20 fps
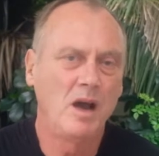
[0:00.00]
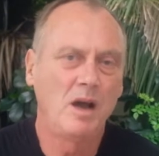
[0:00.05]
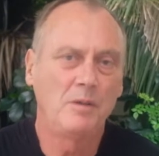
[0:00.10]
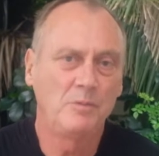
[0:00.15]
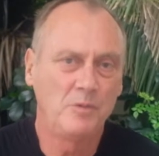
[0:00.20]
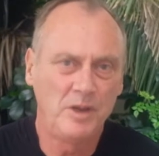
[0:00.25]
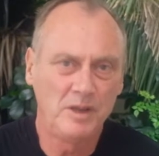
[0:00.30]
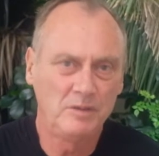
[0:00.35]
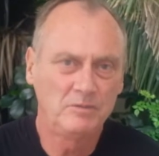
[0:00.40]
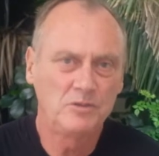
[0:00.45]

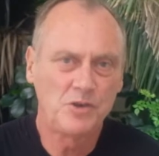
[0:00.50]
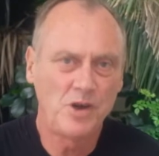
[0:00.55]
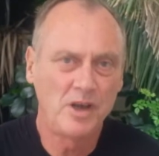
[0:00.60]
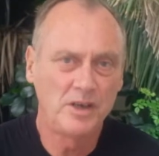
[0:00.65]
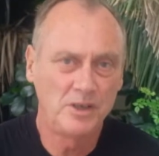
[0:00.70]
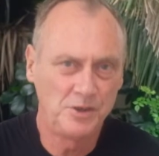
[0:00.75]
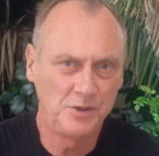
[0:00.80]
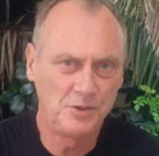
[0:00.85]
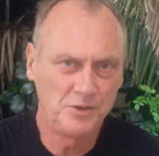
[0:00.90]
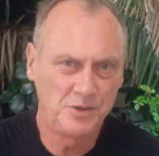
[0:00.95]
We're trying
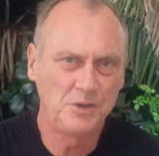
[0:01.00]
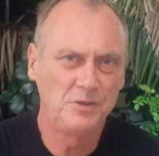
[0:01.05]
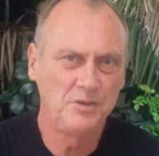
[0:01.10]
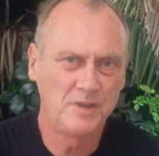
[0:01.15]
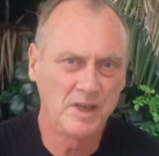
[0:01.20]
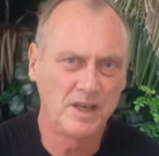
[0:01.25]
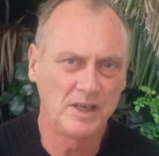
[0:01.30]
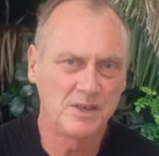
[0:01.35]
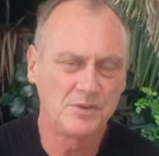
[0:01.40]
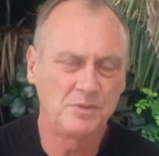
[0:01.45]
to do two
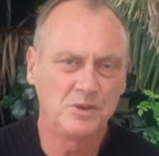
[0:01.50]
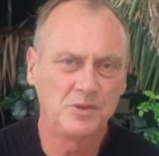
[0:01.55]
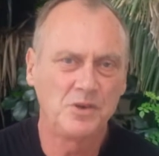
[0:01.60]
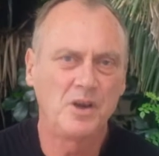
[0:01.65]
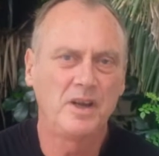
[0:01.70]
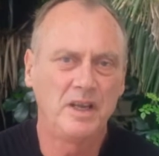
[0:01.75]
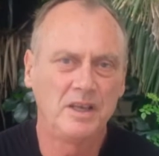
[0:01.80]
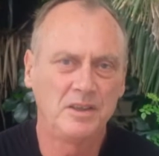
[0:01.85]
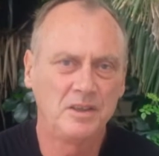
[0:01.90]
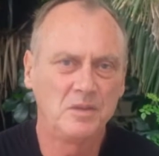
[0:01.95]
things. We're
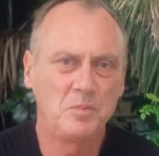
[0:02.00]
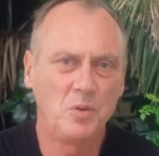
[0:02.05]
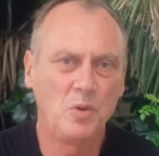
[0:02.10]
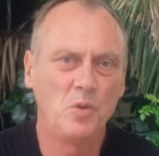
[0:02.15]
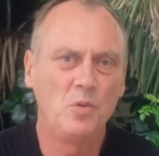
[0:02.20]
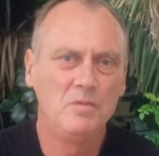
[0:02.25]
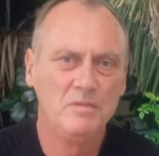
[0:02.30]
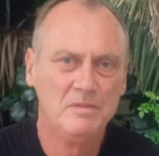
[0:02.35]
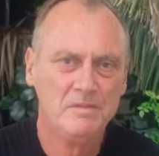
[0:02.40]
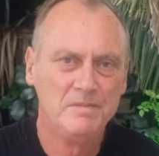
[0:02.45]
trying to hit the
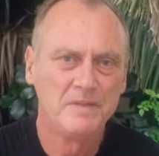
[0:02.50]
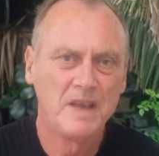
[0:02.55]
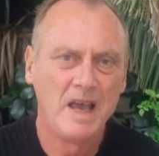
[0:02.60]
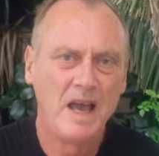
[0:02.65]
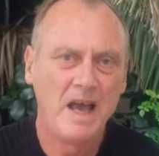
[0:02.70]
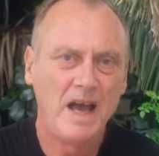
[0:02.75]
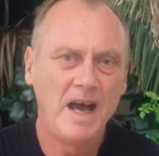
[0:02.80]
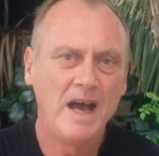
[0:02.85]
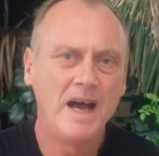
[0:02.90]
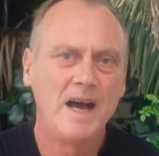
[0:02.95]
ball
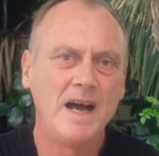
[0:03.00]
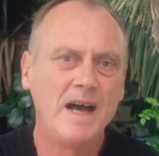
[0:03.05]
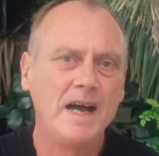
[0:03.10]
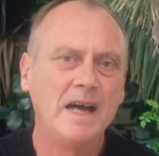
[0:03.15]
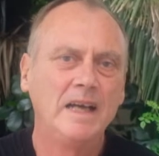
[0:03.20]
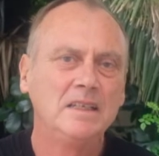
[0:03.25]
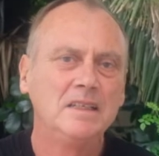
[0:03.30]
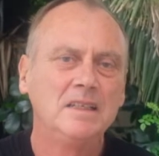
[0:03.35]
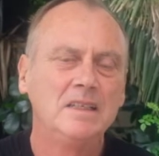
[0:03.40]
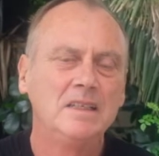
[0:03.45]
hard,